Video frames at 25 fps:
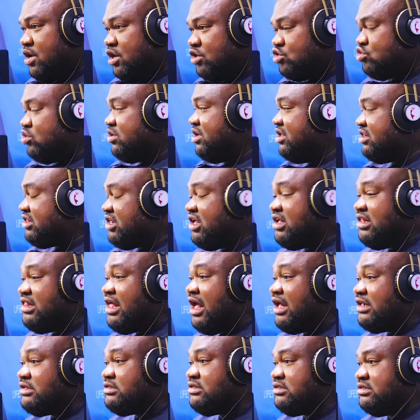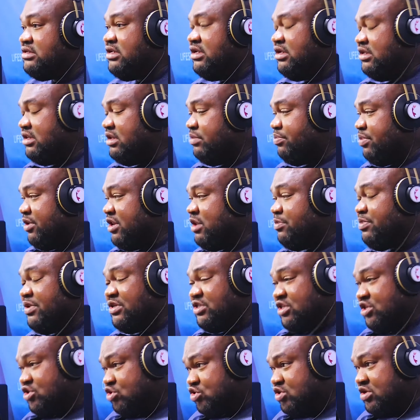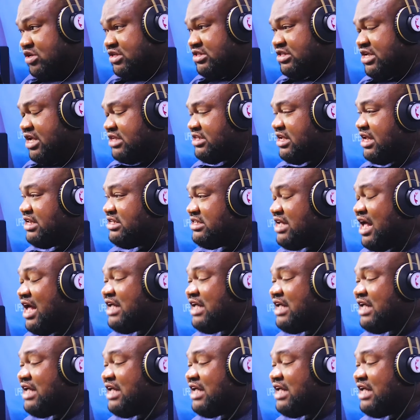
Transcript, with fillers: So they think that the, the PDP is in this case and